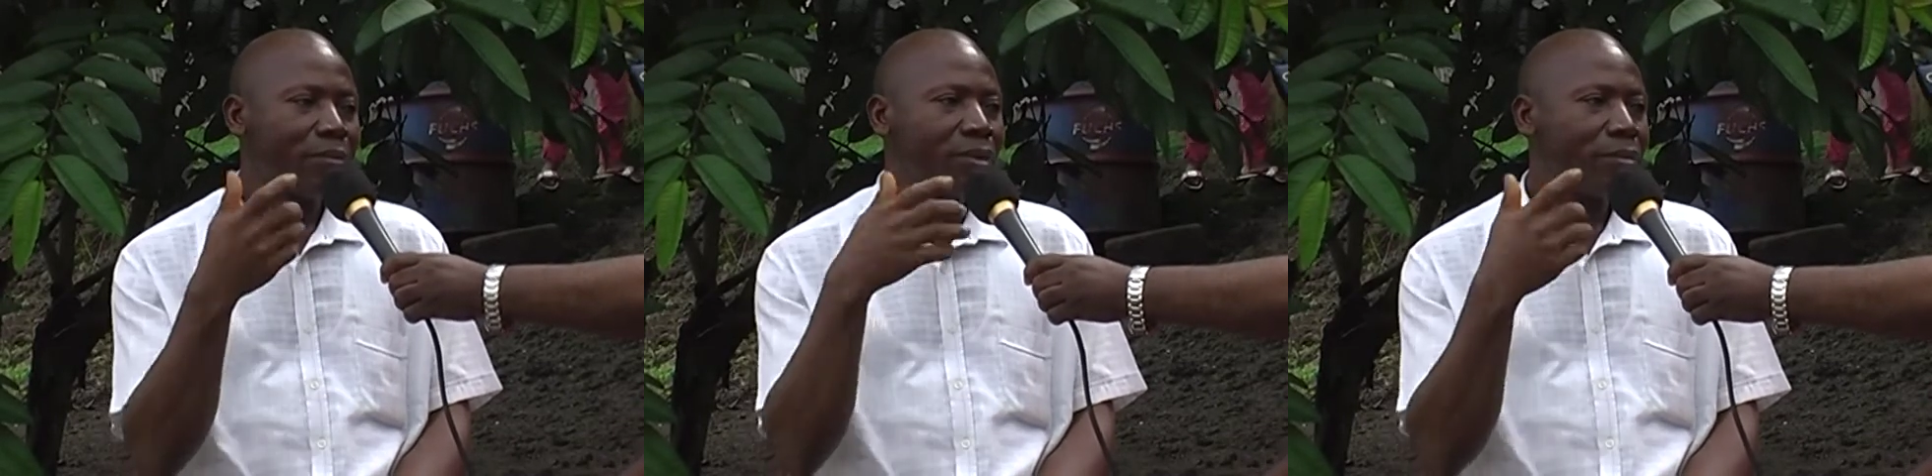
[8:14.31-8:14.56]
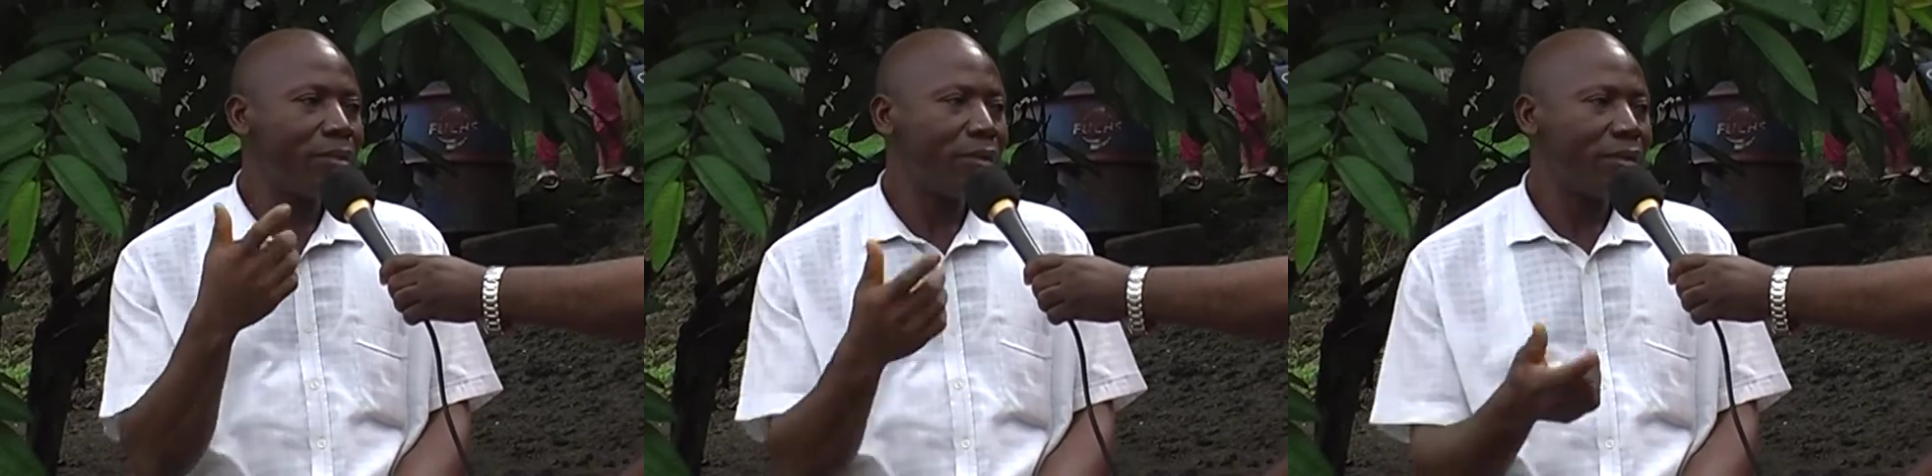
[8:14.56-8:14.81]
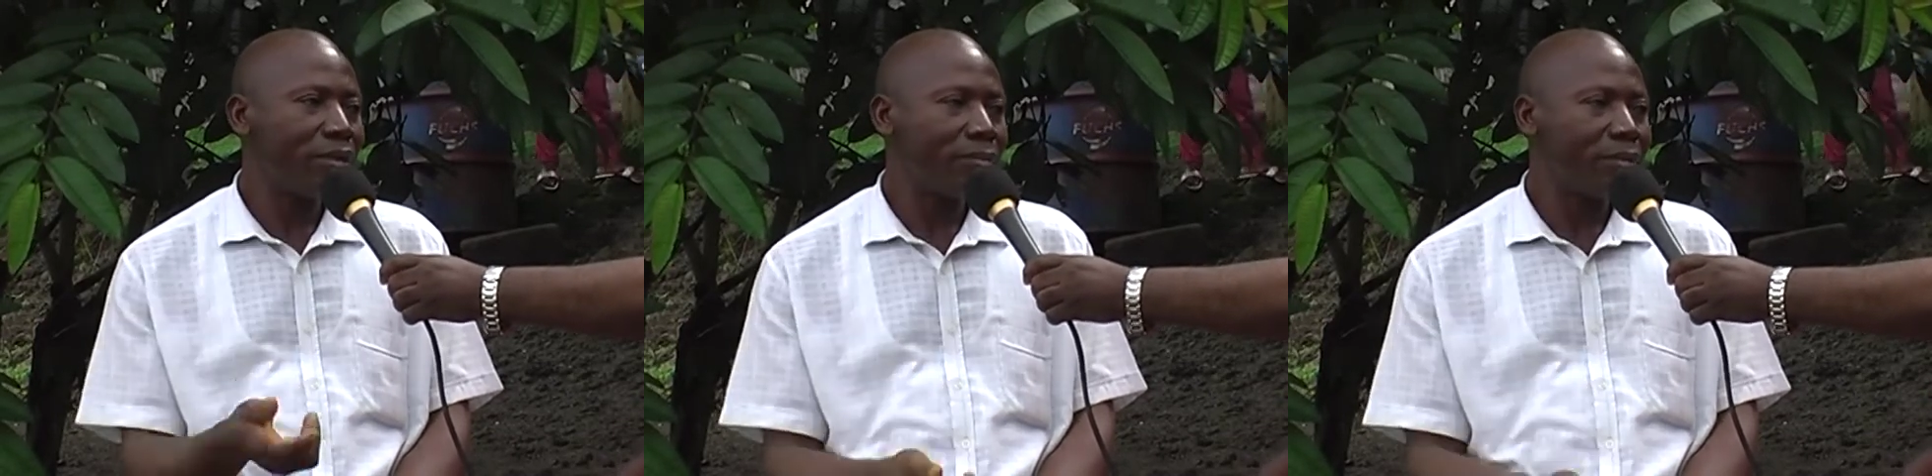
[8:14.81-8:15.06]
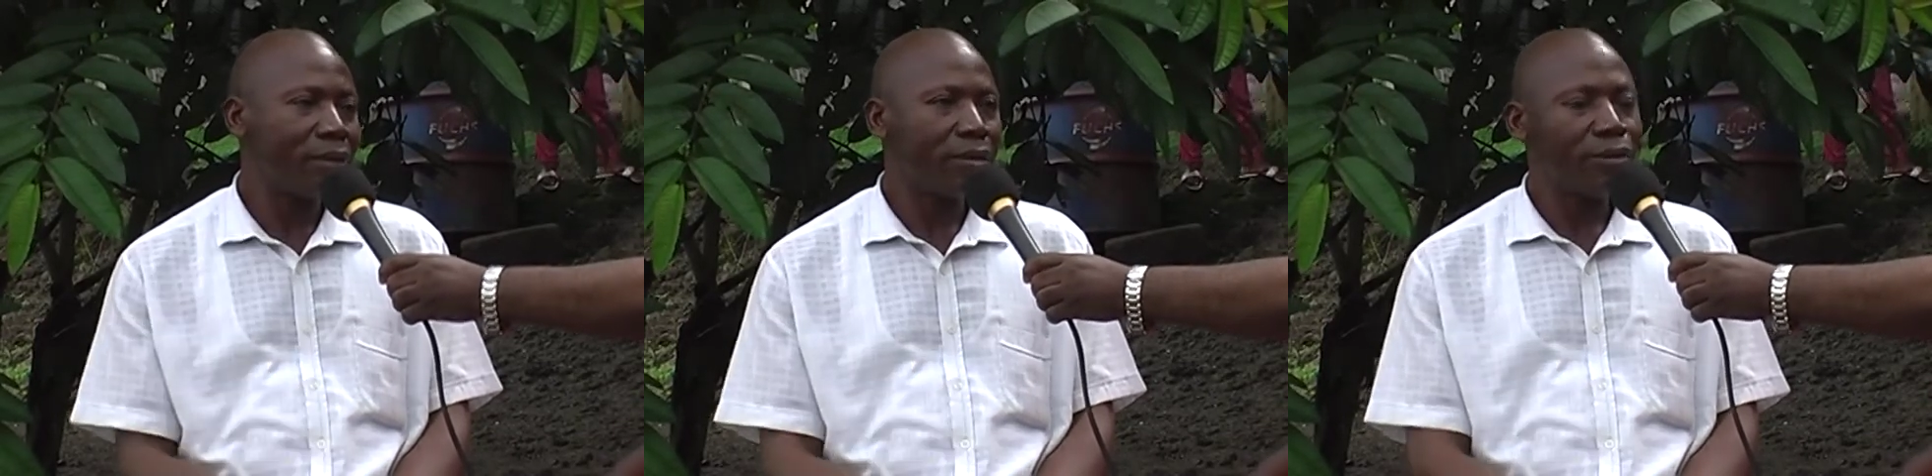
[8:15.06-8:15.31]
people's
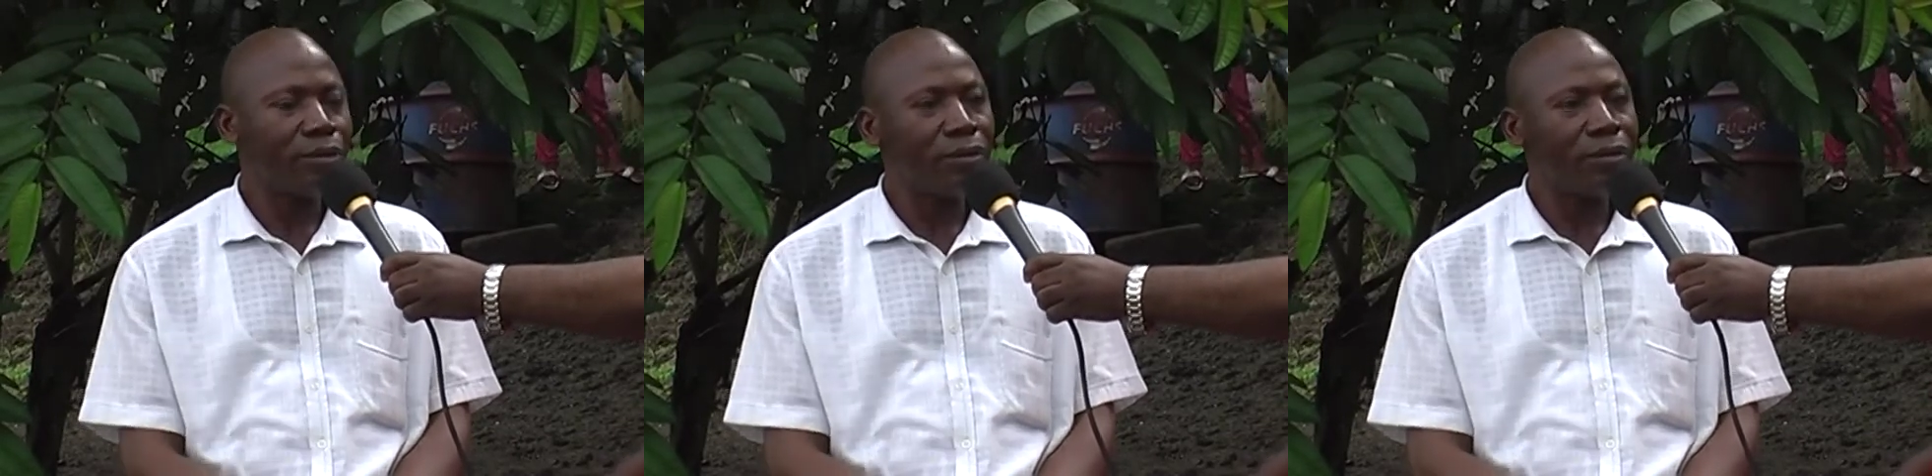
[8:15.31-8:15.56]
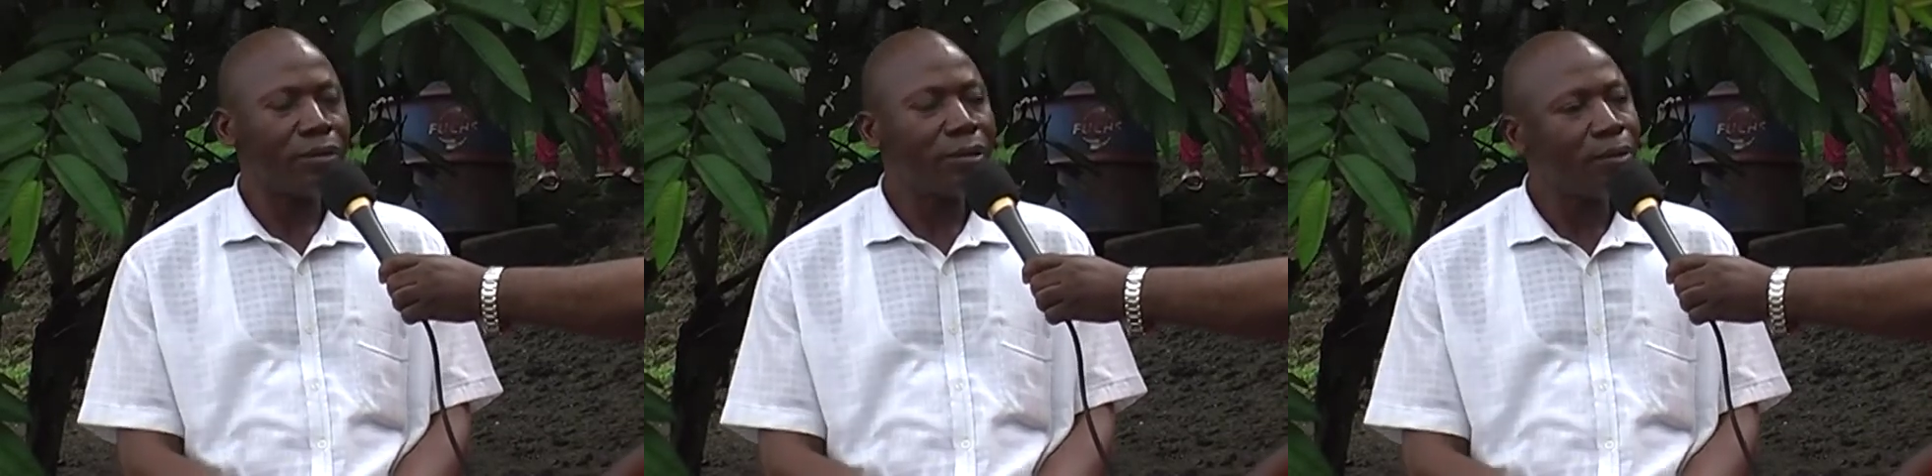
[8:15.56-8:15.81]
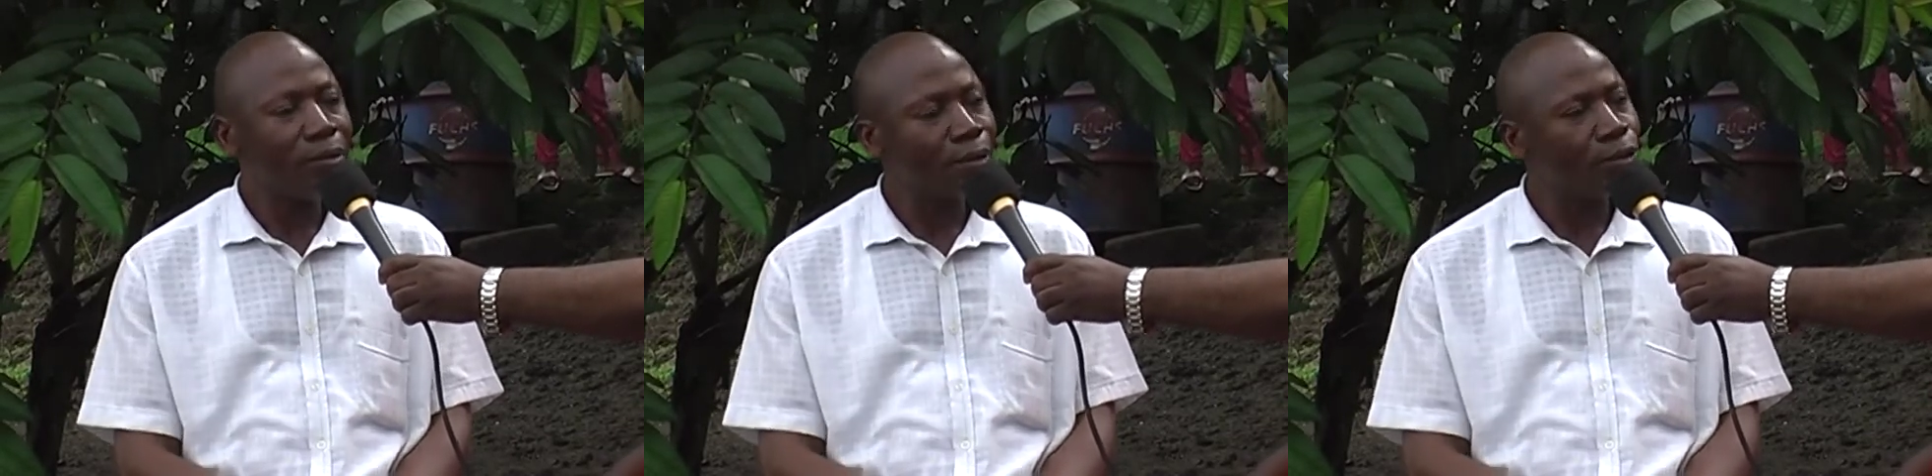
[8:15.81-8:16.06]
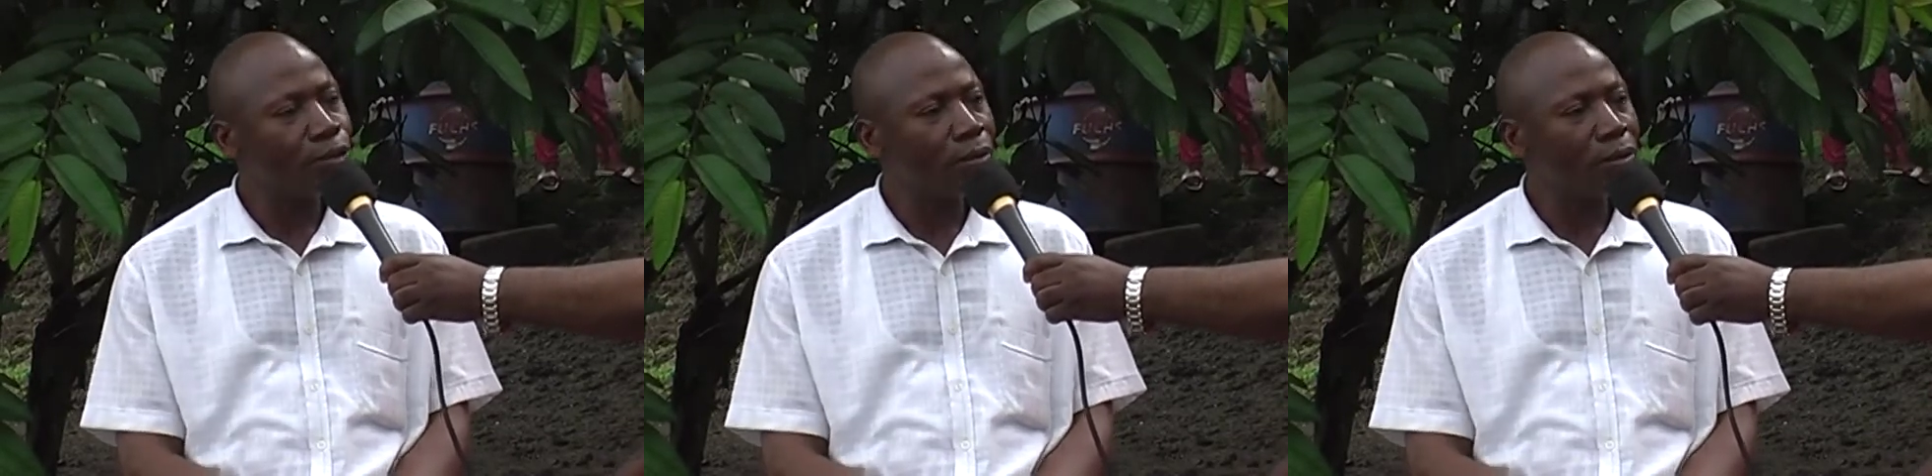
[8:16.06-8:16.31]
mouth too
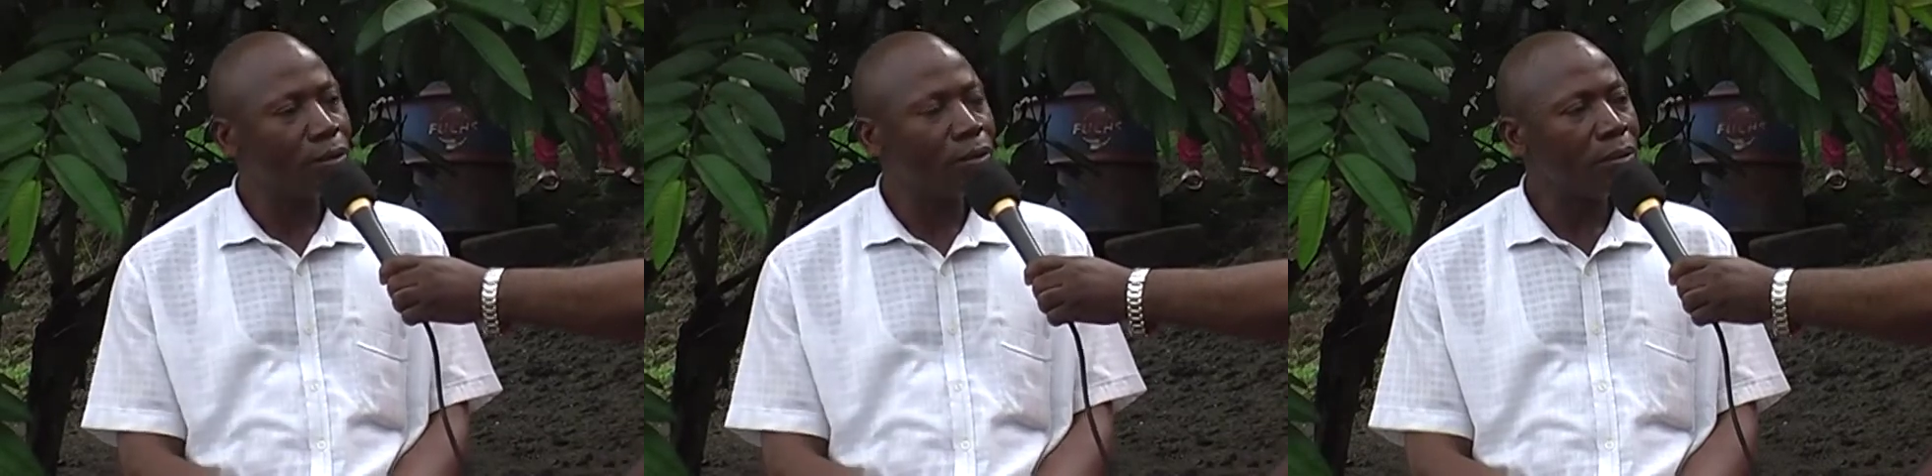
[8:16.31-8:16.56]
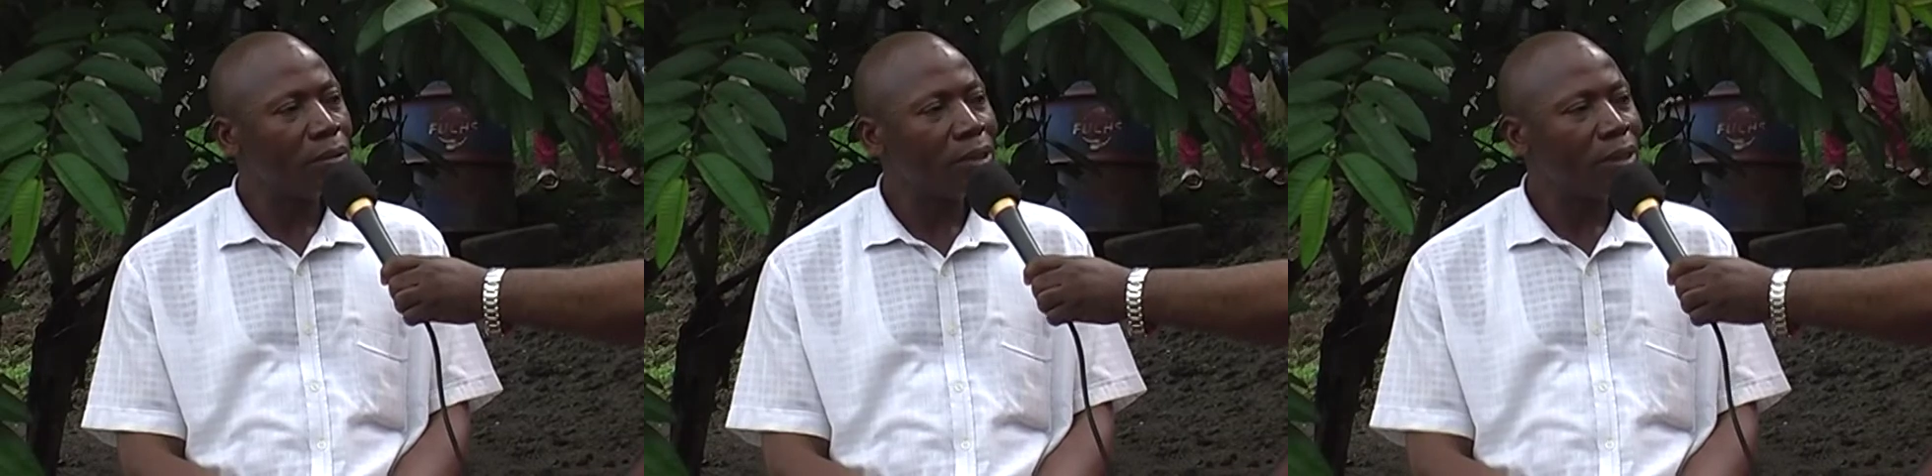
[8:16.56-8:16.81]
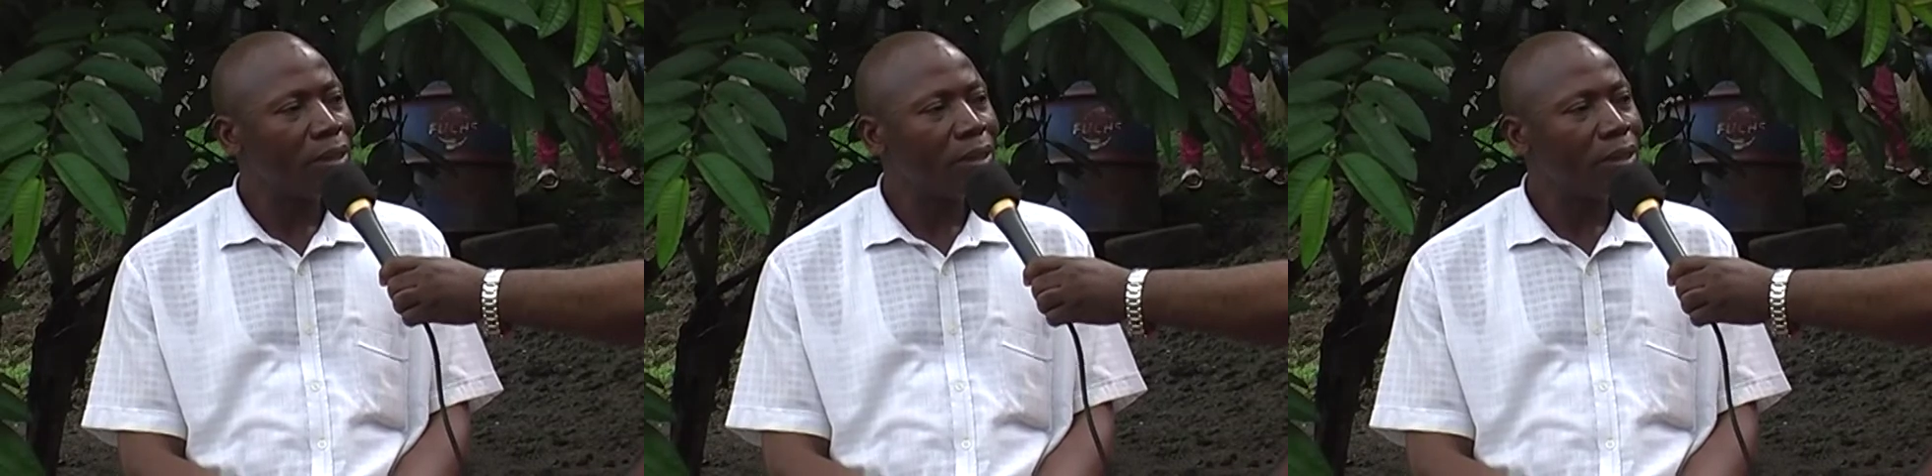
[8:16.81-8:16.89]
used to